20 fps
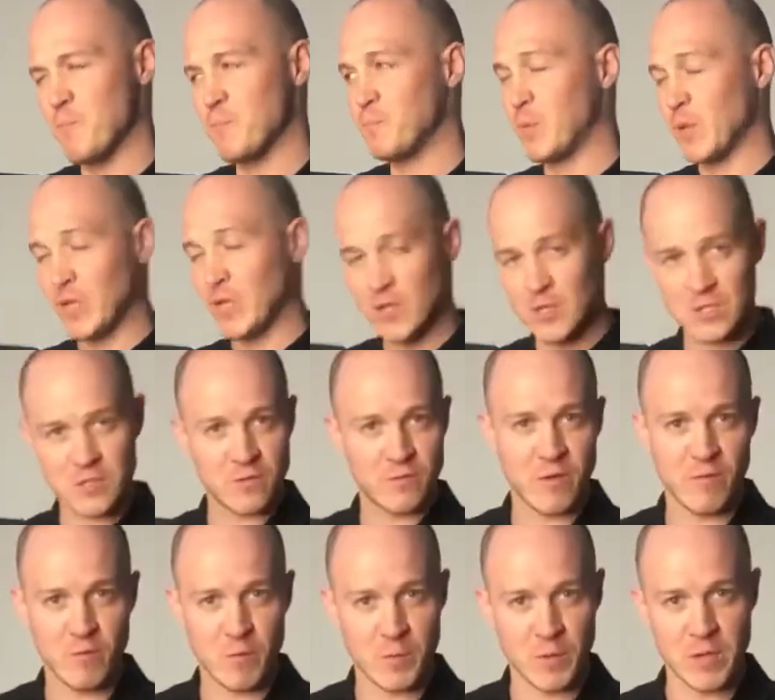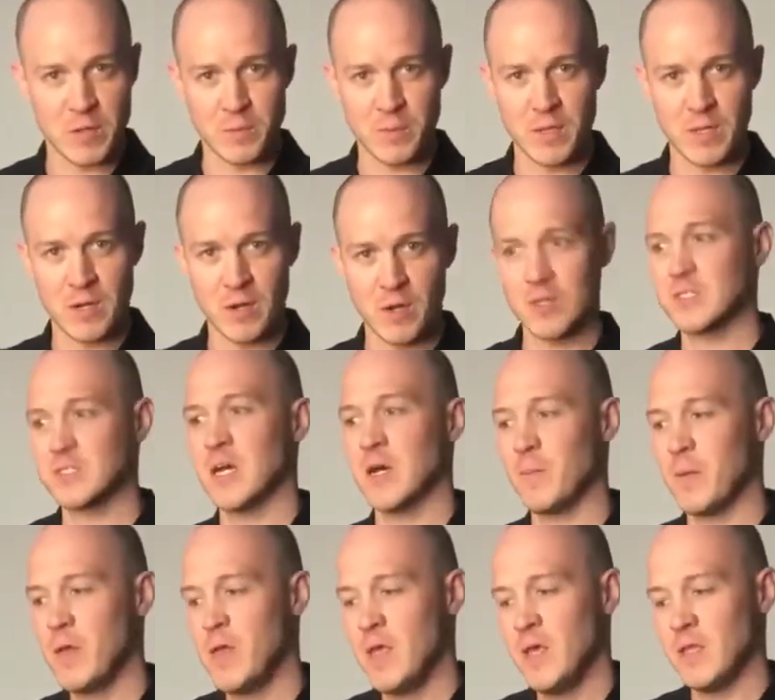Because of everybody being locked
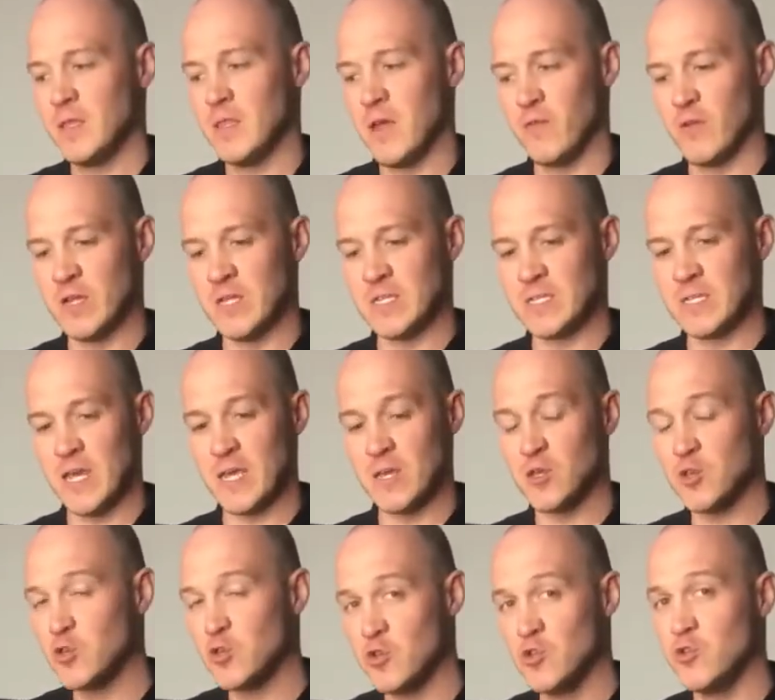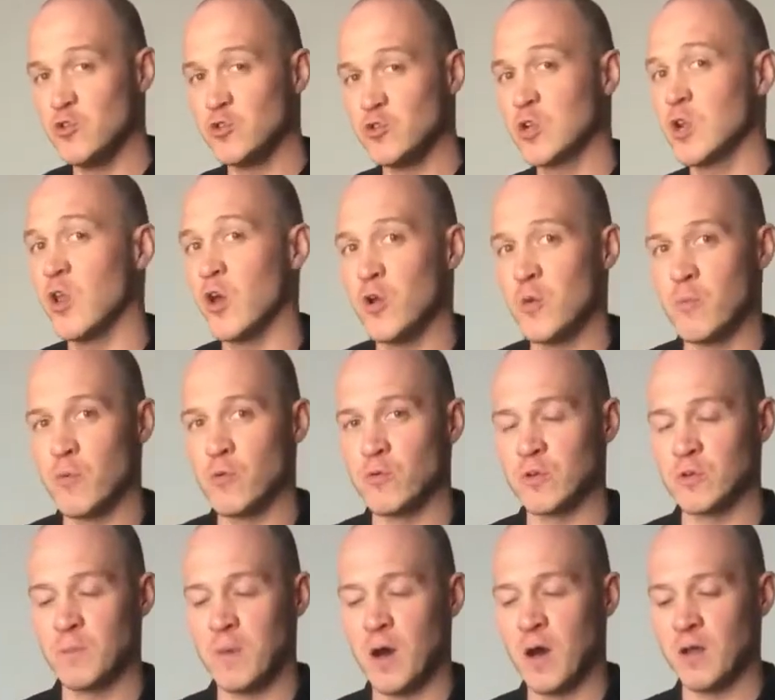up, there is a huge global
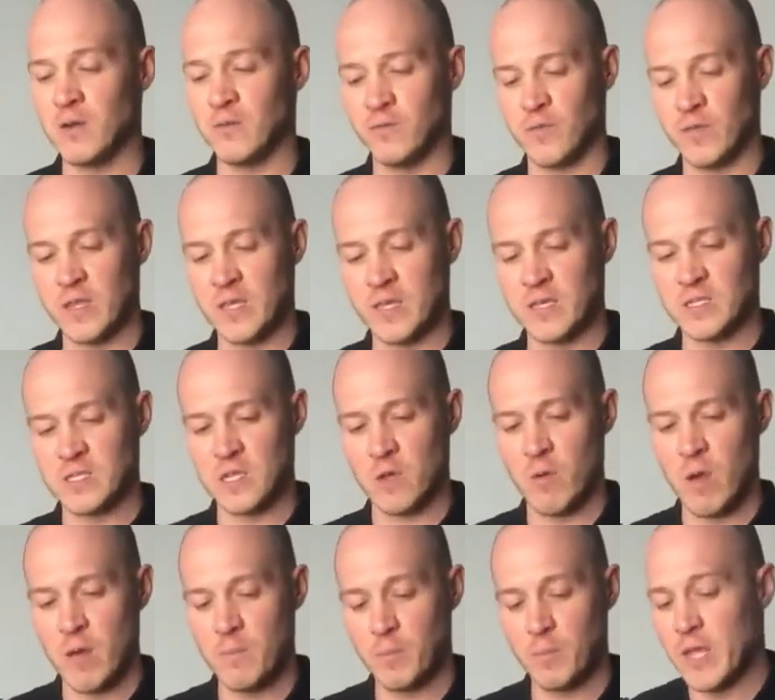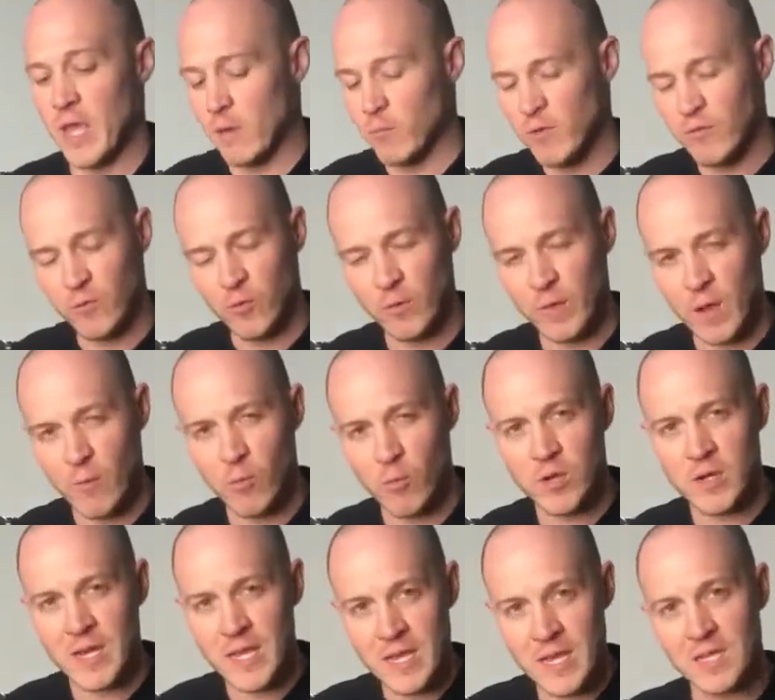demand for these. So, but yeah, we thought that
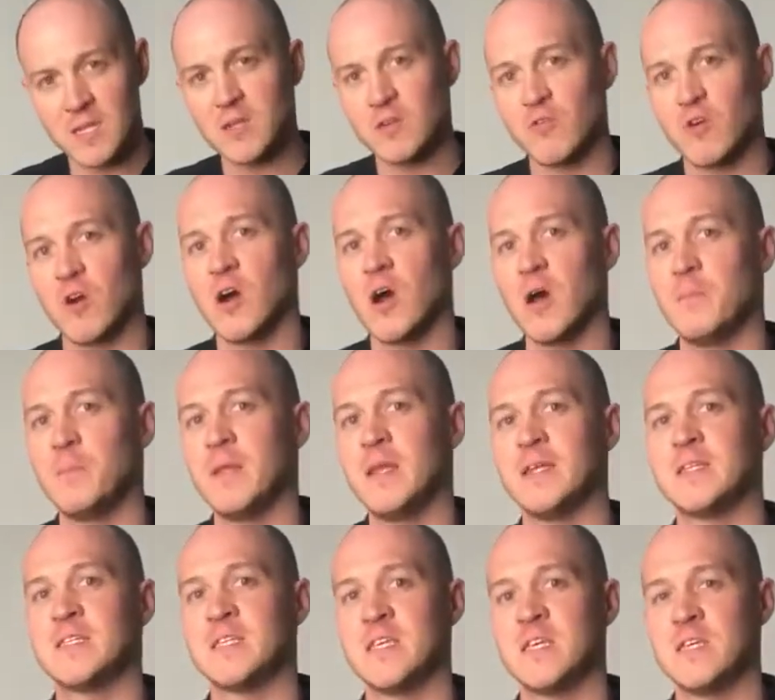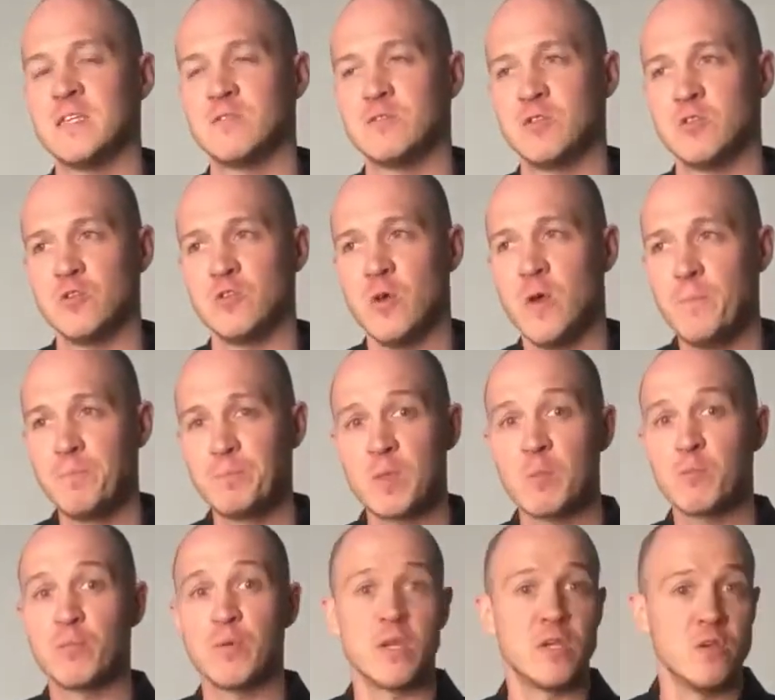wouldn't hinder our ability to
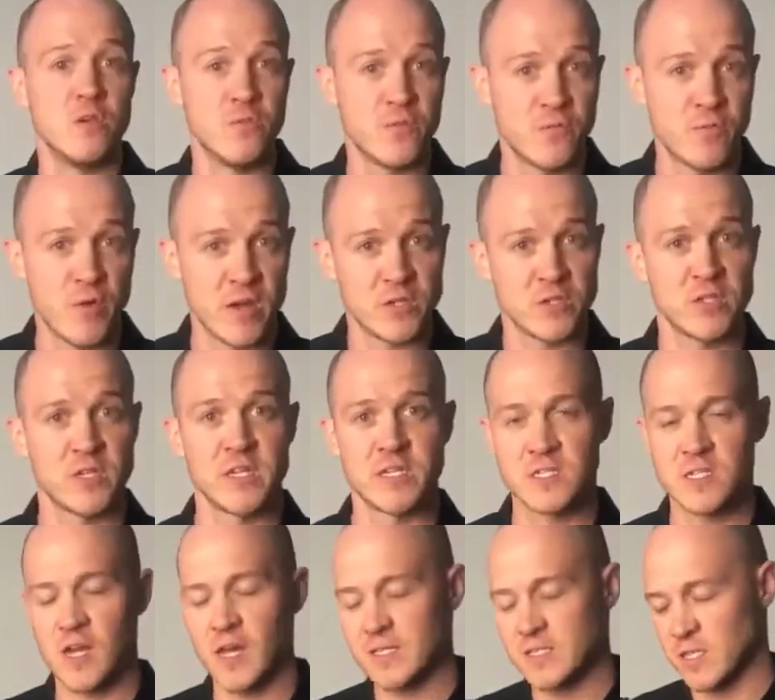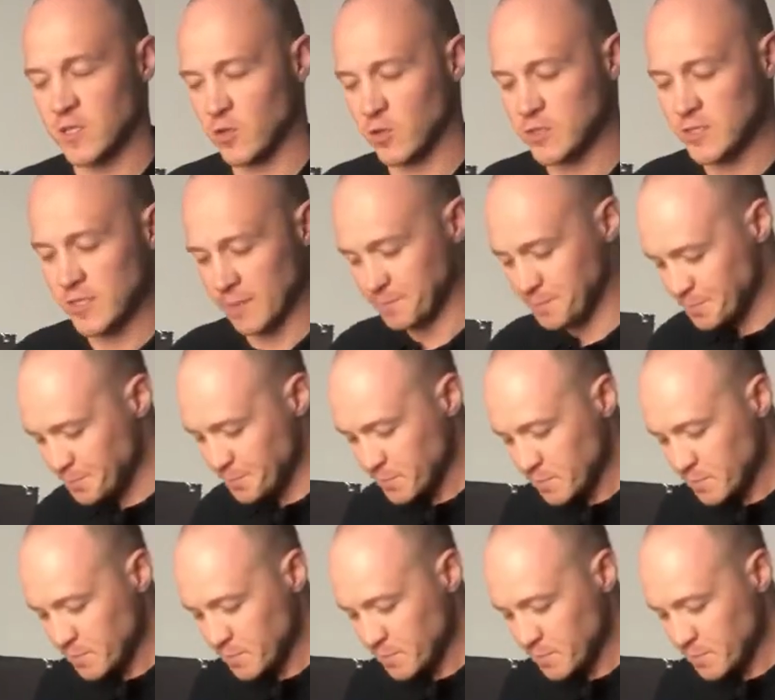bring you fresh and exciting content.